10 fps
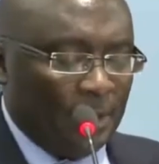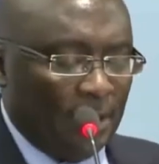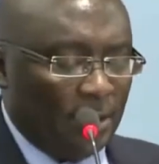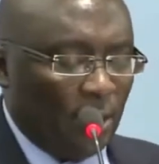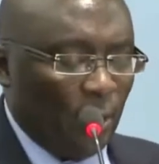
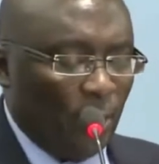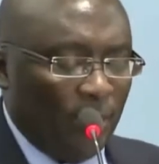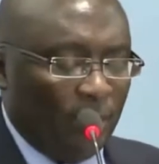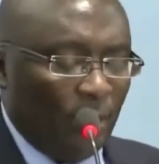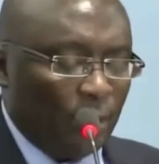And so
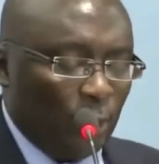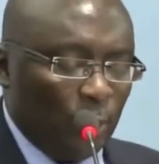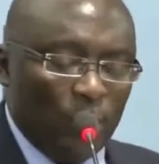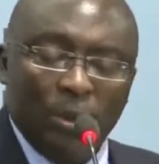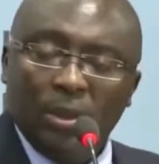we've got
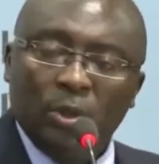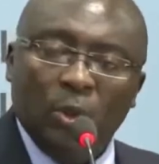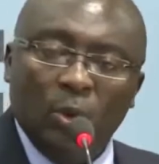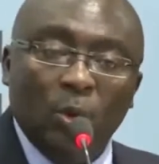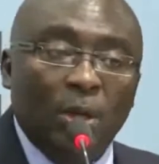to
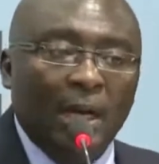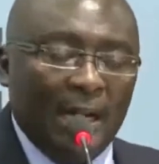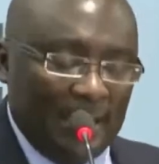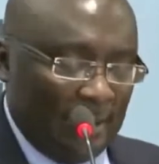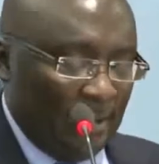look
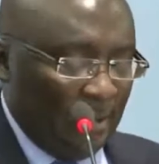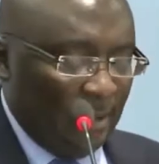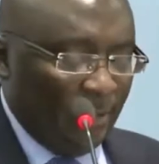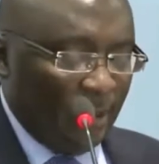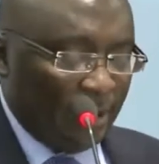at
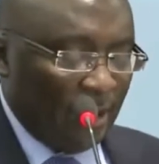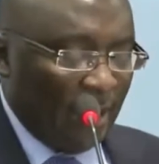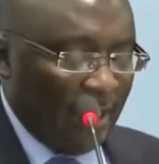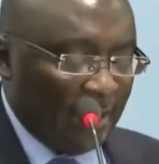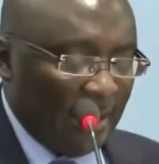the
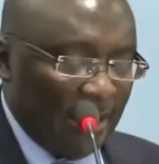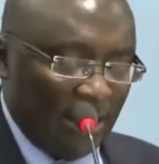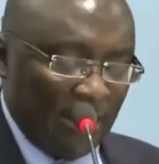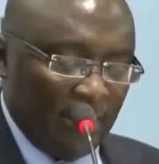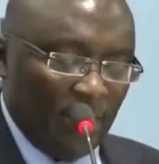
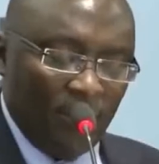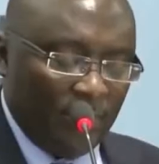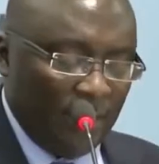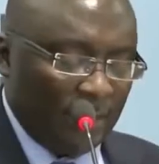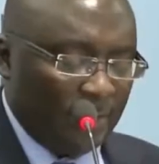rationalization of
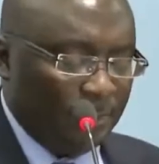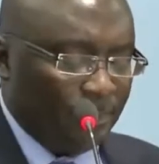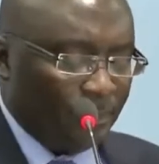this.